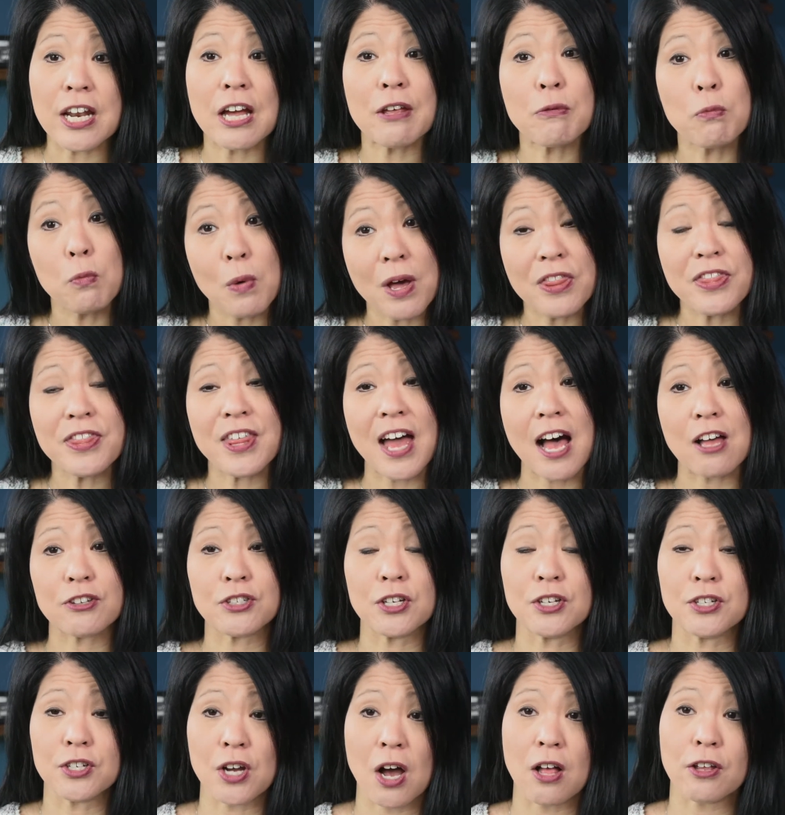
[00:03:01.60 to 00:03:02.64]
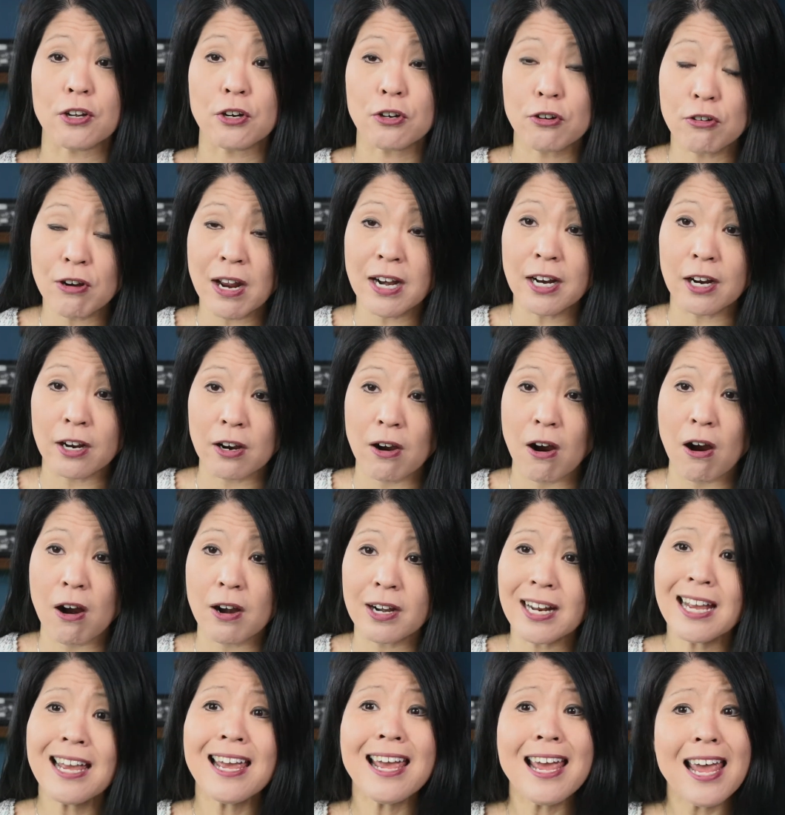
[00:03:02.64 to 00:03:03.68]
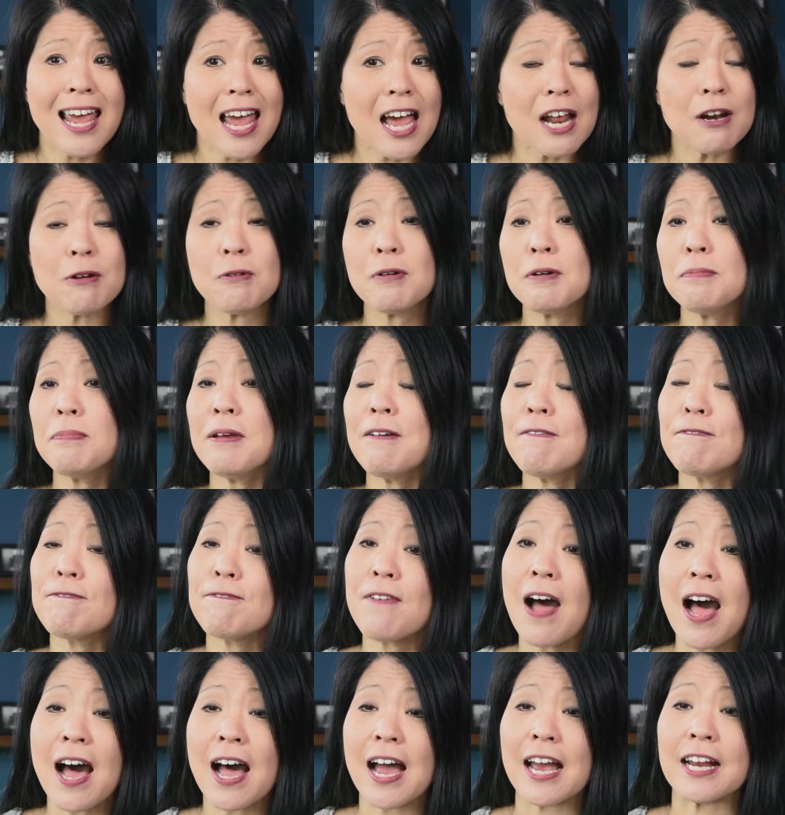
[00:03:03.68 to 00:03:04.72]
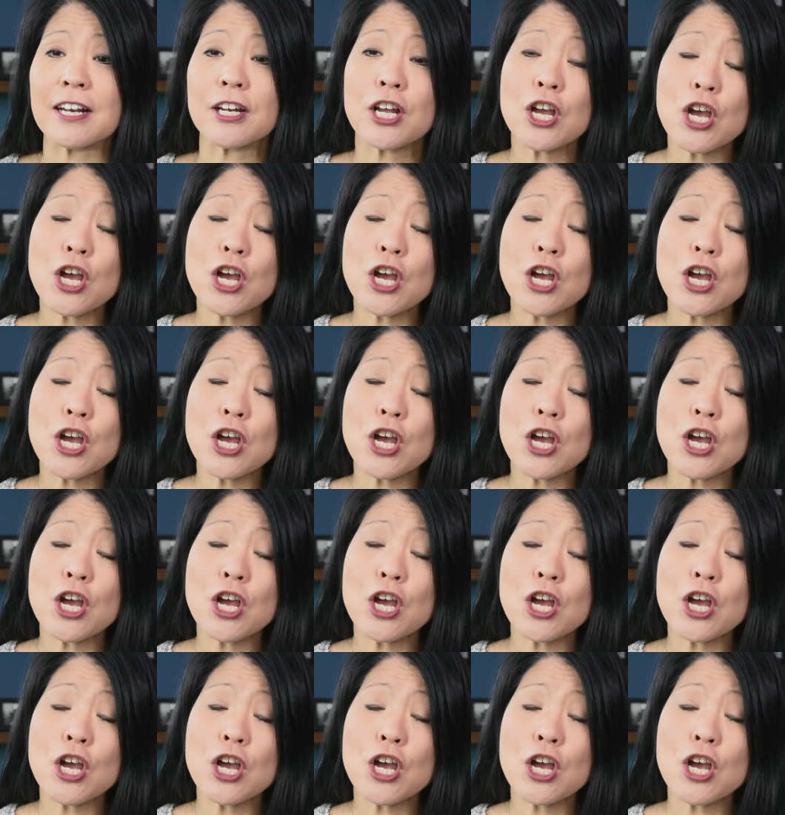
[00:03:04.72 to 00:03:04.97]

a $1,000 credit card, and it would be fine.